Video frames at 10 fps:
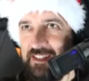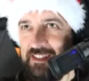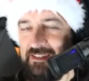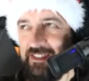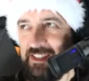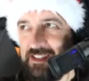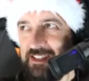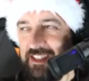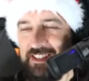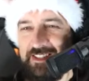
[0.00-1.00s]
this
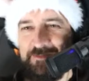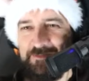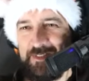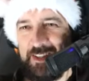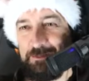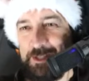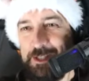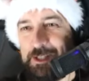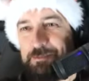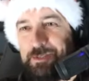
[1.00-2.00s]
like
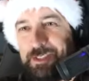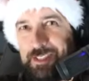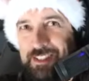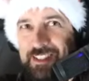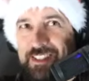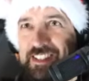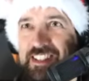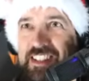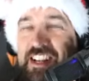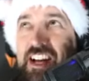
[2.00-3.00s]
unpredictable.
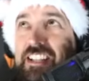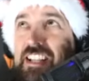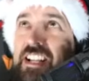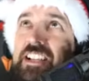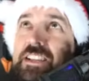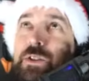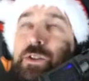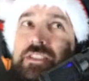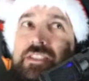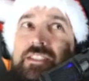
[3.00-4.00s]
Uh,
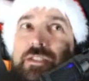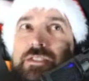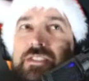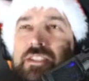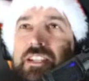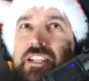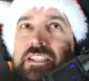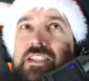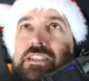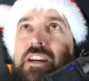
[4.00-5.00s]
not
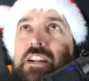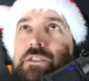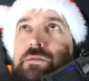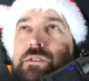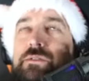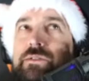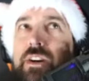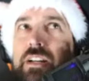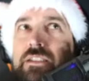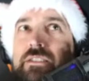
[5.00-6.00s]
it's hard to
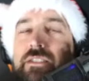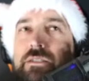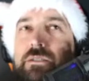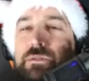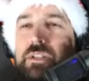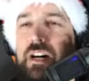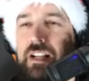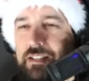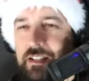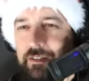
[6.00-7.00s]
define good
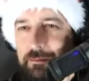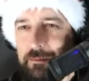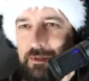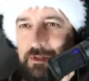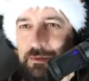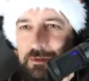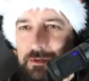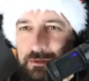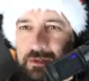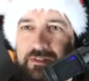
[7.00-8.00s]
algorithm to
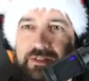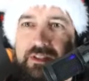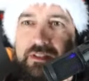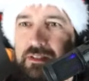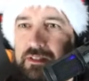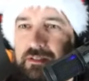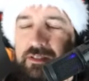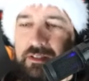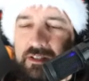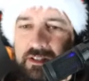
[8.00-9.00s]
tune
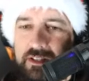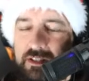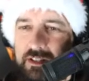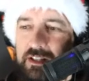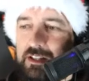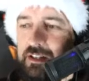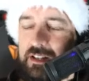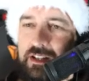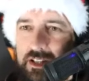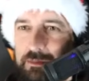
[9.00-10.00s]
it clearly,
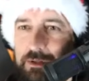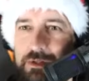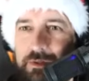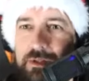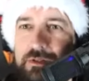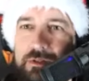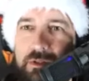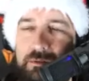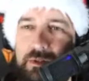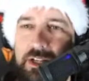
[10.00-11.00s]
like because we don't
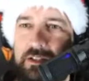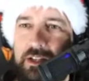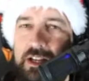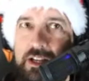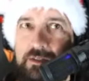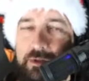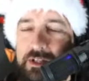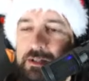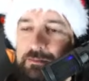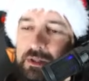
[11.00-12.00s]
know, right? For
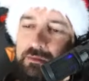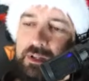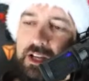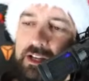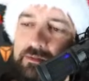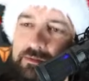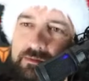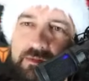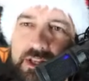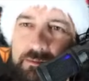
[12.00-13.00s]
example, we have
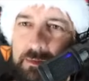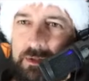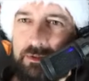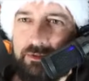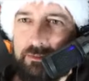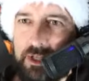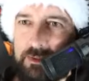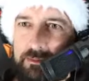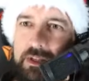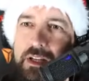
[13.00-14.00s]
some amount of
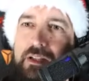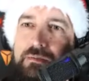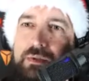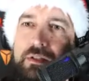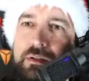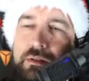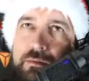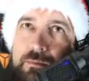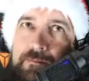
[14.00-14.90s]
memory, and we know